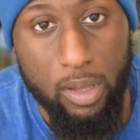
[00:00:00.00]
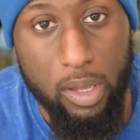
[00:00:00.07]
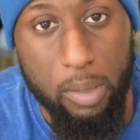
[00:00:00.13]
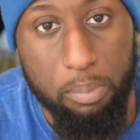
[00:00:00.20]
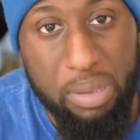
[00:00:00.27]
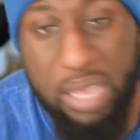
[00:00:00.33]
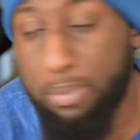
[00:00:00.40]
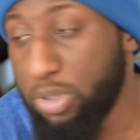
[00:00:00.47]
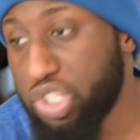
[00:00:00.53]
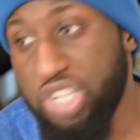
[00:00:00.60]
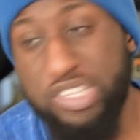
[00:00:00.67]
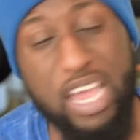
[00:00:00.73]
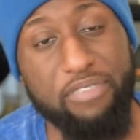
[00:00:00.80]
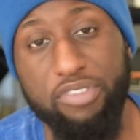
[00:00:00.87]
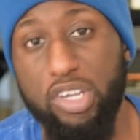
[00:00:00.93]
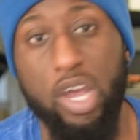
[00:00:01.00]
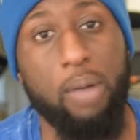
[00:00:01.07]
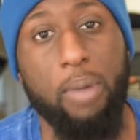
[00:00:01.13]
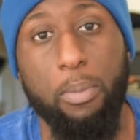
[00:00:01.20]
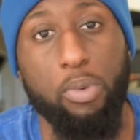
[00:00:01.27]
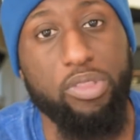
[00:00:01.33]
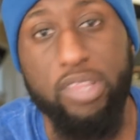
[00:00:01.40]
People just have to come
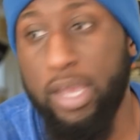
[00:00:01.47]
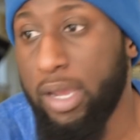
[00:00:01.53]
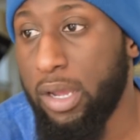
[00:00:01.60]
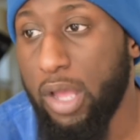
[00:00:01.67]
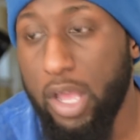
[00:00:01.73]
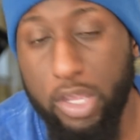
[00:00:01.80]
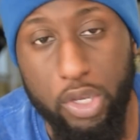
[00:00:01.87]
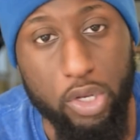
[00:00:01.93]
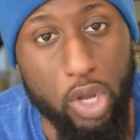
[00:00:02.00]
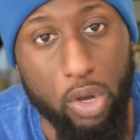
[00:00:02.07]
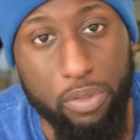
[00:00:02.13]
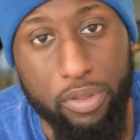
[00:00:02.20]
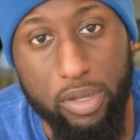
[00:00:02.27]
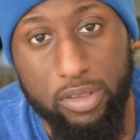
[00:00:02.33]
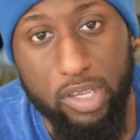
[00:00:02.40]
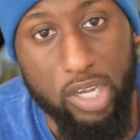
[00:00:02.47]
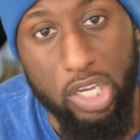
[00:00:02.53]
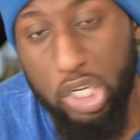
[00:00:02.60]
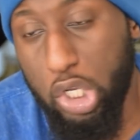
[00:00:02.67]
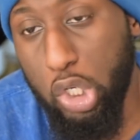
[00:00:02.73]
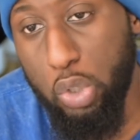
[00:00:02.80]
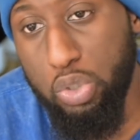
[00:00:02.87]
up with their, you know, the
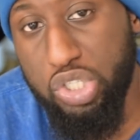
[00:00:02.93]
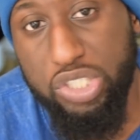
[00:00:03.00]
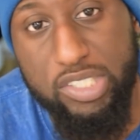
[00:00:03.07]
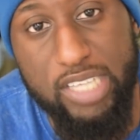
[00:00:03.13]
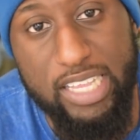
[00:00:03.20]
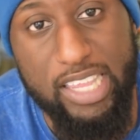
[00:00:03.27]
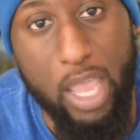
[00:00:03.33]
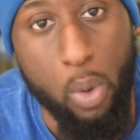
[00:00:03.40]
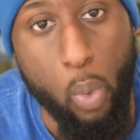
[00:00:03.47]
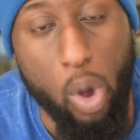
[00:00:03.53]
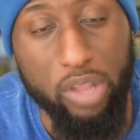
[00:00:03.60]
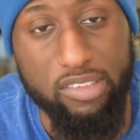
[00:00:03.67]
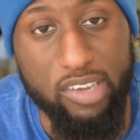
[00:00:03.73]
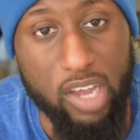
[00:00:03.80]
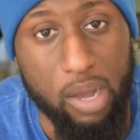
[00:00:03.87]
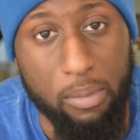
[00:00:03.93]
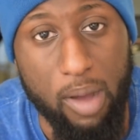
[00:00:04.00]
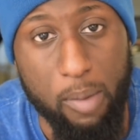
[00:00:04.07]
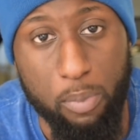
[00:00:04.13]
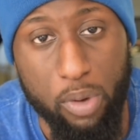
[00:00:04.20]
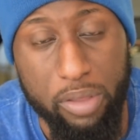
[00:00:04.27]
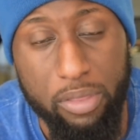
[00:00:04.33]
conclusions that they want to come
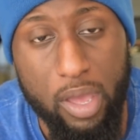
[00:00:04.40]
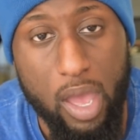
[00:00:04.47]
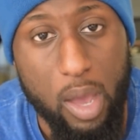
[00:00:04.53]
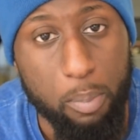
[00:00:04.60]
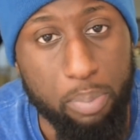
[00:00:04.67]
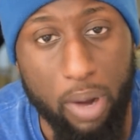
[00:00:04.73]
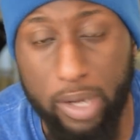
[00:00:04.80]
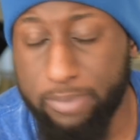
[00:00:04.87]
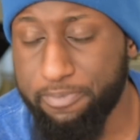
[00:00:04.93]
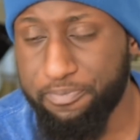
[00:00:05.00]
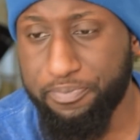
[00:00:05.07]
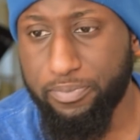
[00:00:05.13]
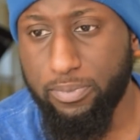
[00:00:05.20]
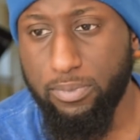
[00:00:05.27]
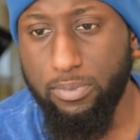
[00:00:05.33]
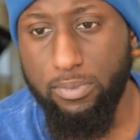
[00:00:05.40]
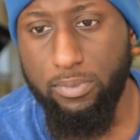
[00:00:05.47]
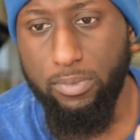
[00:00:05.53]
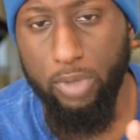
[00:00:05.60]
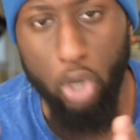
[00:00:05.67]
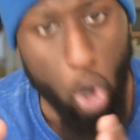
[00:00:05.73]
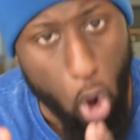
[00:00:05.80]
up with. But
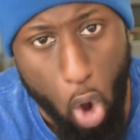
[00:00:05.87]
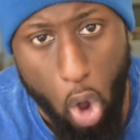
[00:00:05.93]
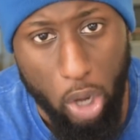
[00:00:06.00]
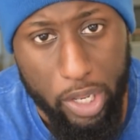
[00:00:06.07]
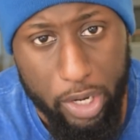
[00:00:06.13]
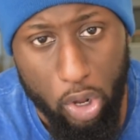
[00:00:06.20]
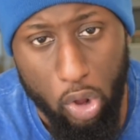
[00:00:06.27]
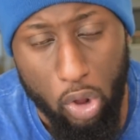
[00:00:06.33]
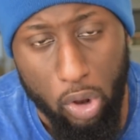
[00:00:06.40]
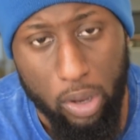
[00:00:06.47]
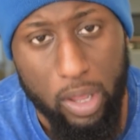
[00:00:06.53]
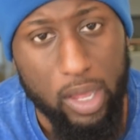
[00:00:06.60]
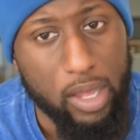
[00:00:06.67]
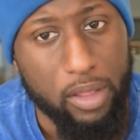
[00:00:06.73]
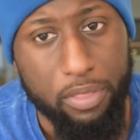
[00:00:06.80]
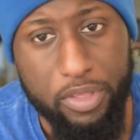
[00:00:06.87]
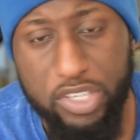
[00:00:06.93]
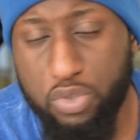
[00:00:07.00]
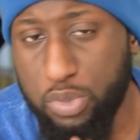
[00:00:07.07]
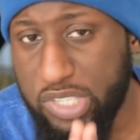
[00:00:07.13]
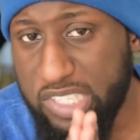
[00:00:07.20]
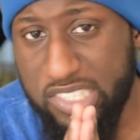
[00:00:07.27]
all in all, this
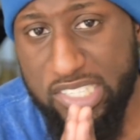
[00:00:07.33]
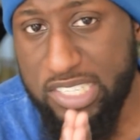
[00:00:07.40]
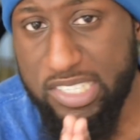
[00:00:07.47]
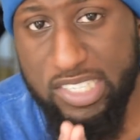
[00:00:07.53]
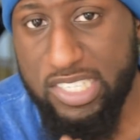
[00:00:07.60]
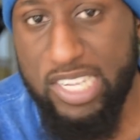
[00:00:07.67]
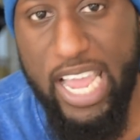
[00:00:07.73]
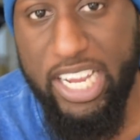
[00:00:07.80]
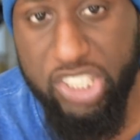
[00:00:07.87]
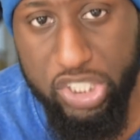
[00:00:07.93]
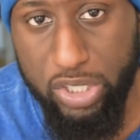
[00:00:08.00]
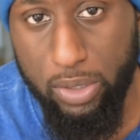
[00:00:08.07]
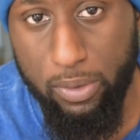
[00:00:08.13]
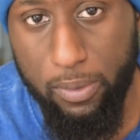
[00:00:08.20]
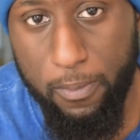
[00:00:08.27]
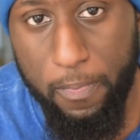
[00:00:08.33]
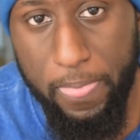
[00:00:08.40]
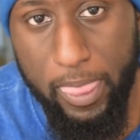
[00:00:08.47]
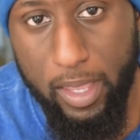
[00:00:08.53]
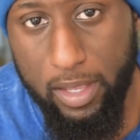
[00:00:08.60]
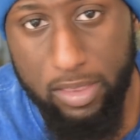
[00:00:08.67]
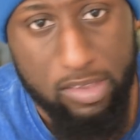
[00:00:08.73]
was a sensational
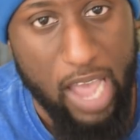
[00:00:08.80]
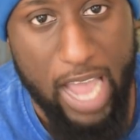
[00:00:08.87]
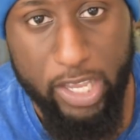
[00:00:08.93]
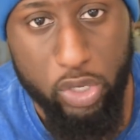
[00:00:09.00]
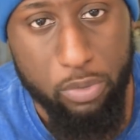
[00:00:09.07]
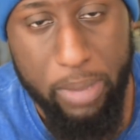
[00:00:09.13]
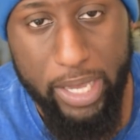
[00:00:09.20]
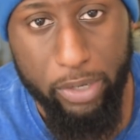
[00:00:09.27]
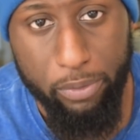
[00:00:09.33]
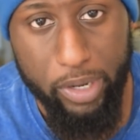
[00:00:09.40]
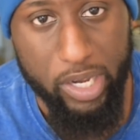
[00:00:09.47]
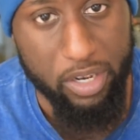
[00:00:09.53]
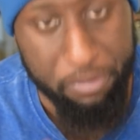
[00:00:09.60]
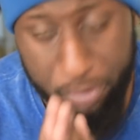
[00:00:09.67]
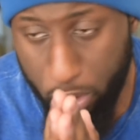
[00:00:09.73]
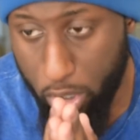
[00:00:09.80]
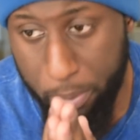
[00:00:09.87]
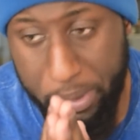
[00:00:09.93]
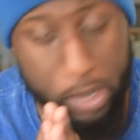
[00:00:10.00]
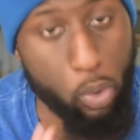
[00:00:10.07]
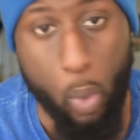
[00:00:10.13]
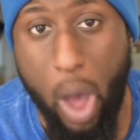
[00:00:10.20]
documentary. And if you're a
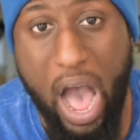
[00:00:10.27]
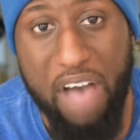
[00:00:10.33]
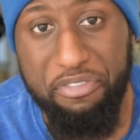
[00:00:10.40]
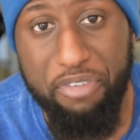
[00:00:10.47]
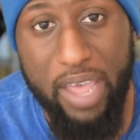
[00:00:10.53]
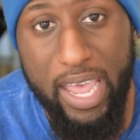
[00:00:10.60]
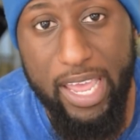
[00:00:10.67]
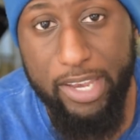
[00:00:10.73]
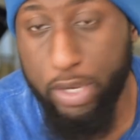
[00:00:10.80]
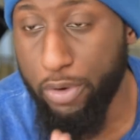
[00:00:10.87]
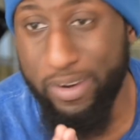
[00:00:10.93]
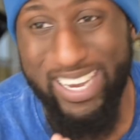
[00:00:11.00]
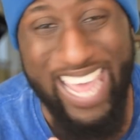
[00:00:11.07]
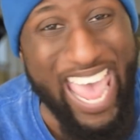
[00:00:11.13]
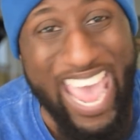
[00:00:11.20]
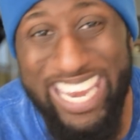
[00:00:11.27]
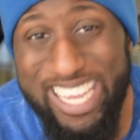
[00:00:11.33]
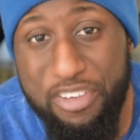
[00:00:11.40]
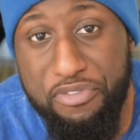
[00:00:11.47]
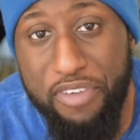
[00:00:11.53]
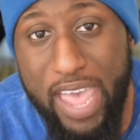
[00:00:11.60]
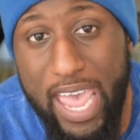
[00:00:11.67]
Benoit fan, you're an Eddie
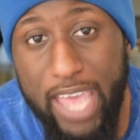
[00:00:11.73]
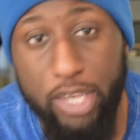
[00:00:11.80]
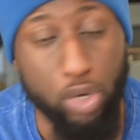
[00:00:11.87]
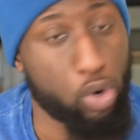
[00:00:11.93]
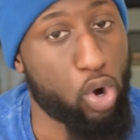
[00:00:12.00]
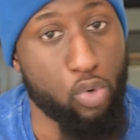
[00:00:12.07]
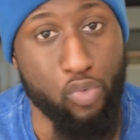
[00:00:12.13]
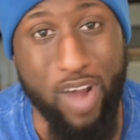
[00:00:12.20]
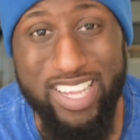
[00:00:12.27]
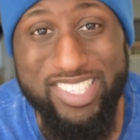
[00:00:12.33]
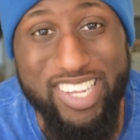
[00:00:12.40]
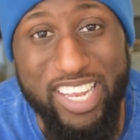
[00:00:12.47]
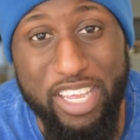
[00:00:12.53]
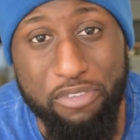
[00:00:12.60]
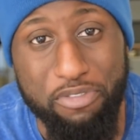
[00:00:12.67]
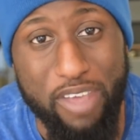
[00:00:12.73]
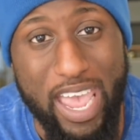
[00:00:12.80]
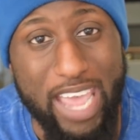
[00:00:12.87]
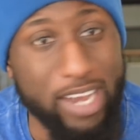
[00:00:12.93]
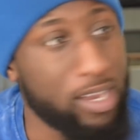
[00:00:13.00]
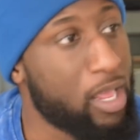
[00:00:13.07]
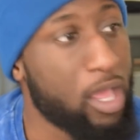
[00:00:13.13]
fan, you're a wrestling
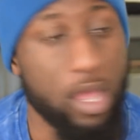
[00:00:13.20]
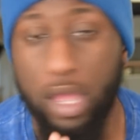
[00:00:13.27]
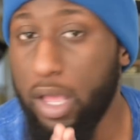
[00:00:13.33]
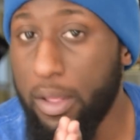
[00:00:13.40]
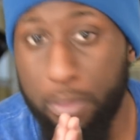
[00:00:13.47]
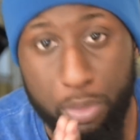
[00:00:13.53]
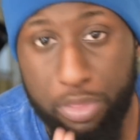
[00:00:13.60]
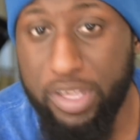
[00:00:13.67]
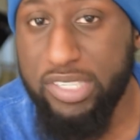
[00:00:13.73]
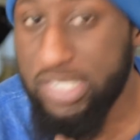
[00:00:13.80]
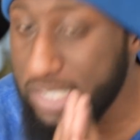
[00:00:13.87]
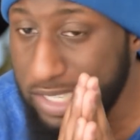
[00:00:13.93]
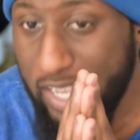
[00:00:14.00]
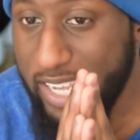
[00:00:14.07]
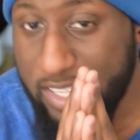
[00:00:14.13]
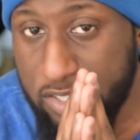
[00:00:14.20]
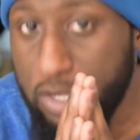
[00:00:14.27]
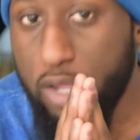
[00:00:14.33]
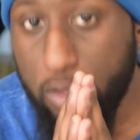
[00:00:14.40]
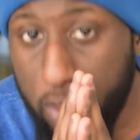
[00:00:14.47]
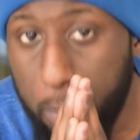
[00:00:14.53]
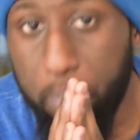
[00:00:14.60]
fan, this is
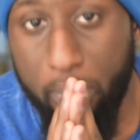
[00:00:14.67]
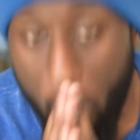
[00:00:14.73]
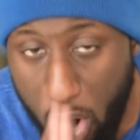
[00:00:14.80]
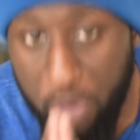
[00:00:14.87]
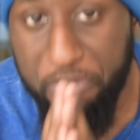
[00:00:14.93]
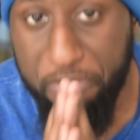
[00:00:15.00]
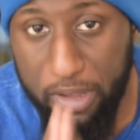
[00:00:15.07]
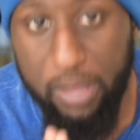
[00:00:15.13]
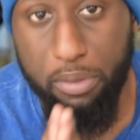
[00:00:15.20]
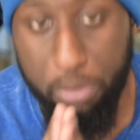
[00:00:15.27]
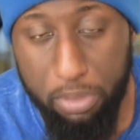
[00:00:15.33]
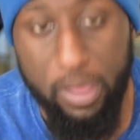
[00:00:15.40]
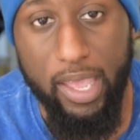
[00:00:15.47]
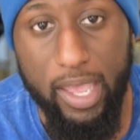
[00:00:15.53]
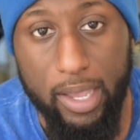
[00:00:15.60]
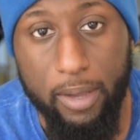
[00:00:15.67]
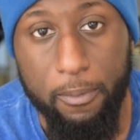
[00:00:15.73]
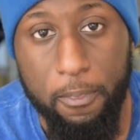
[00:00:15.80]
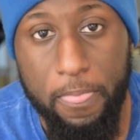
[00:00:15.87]
the perfect thing